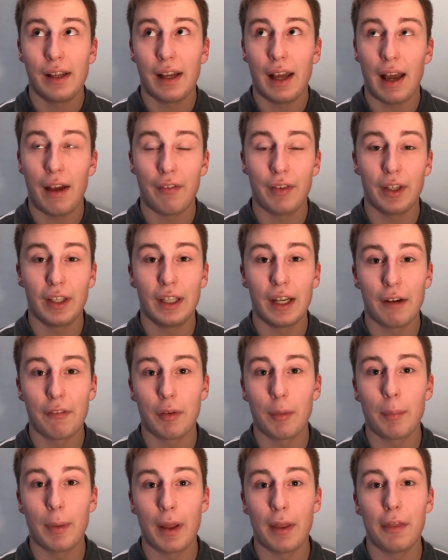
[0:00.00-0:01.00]
having
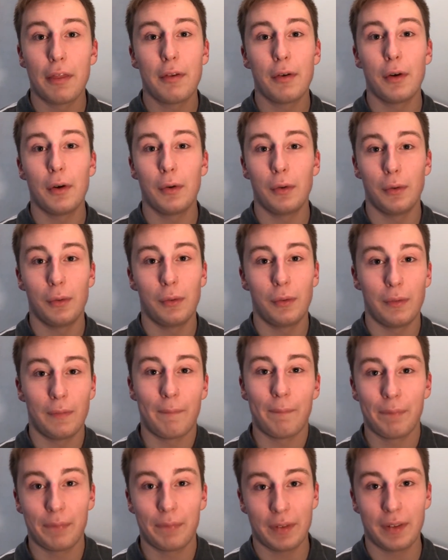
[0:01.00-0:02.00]
never been through
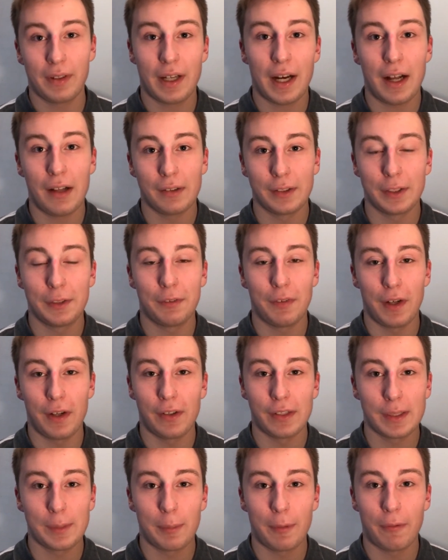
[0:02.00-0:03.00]
college
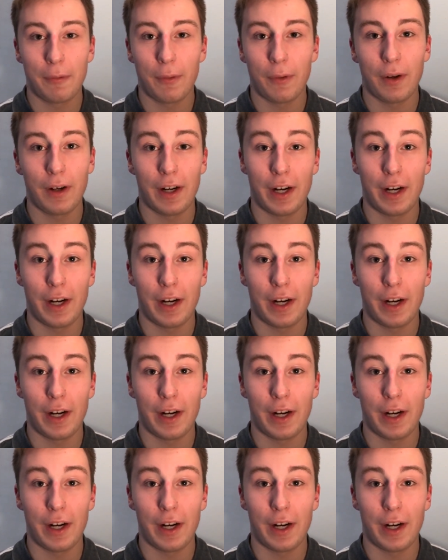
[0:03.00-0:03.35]
finals before,